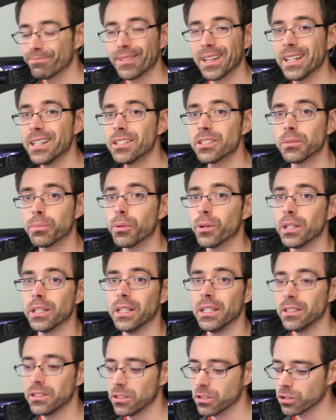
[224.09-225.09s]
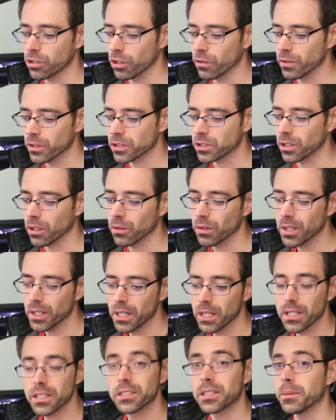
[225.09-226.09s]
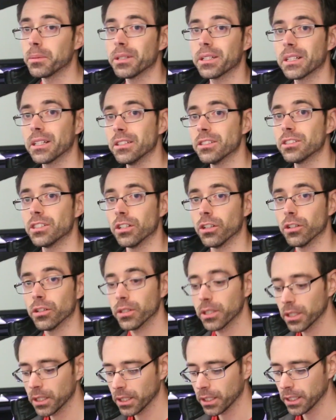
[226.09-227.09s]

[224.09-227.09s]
It is a pretty easy service, so something to consider